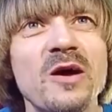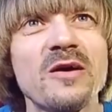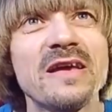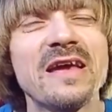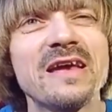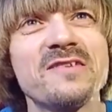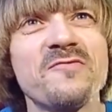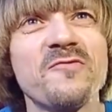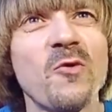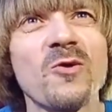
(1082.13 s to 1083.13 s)

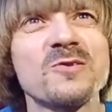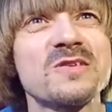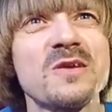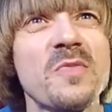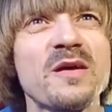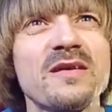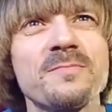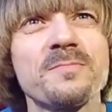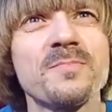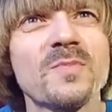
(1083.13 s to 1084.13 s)
84 or something.
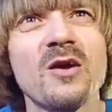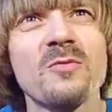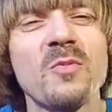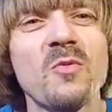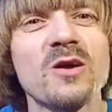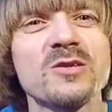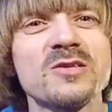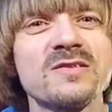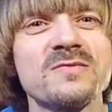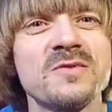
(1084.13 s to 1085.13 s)
I remember
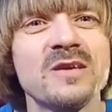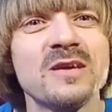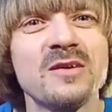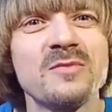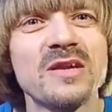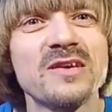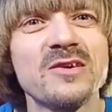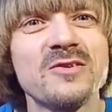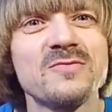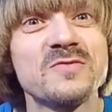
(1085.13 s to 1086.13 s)
watching it. Benny
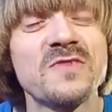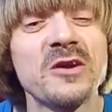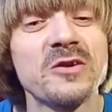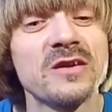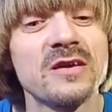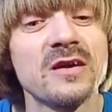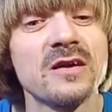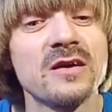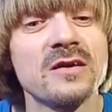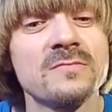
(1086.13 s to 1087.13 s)
Hill was very
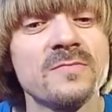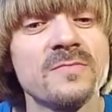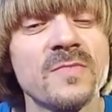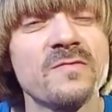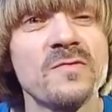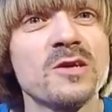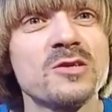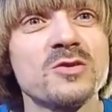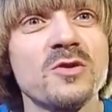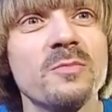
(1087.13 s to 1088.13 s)

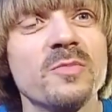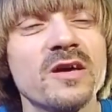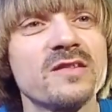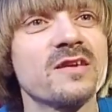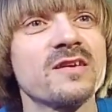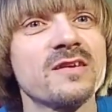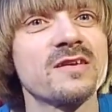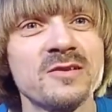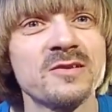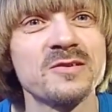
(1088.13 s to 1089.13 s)
influential on me, I think.
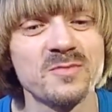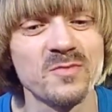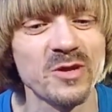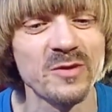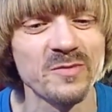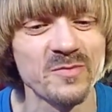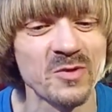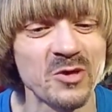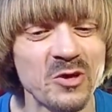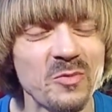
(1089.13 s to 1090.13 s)

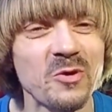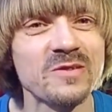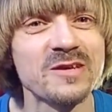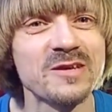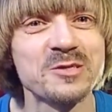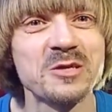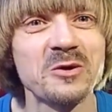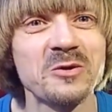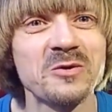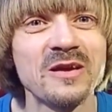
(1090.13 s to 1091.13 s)
The humor on that
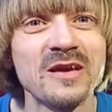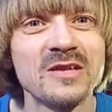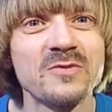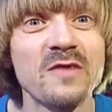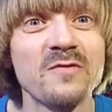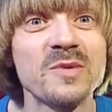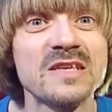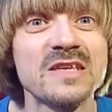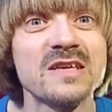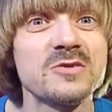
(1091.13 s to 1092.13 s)
show. Do I ever miss
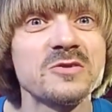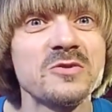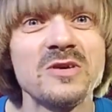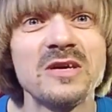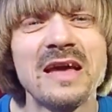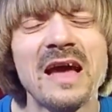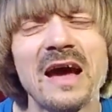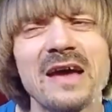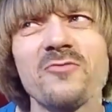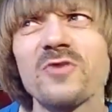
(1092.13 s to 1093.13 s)
high school? I
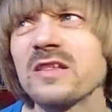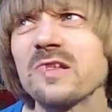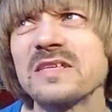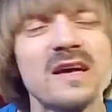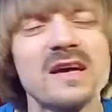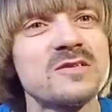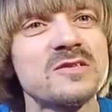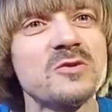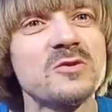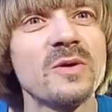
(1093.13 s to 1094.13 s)
don't really miss high
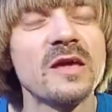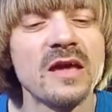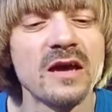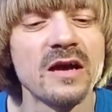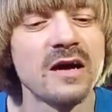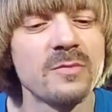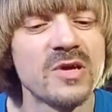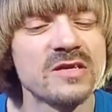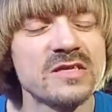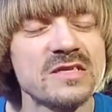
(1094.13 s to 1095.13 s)
school
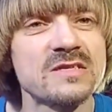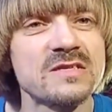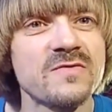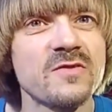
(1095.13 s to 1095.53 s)
because for